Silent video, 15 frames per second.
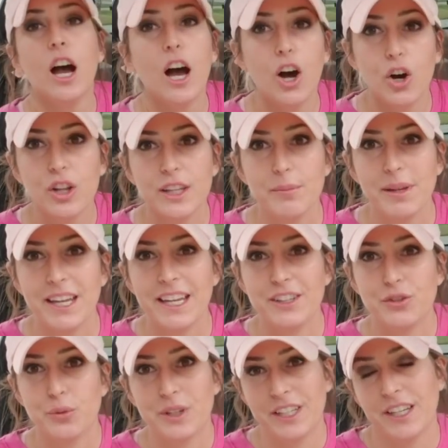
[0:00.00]
I only paid
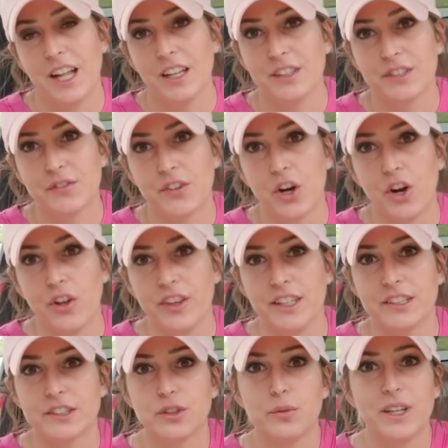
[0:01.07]
$20 for all
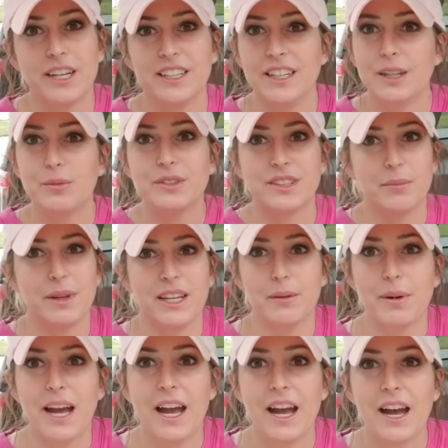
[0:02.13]
this. So what I did was I made a
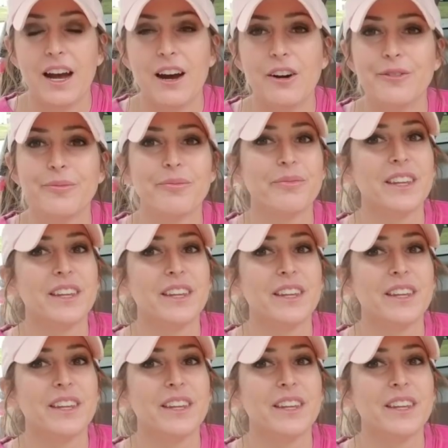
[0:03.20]
pile.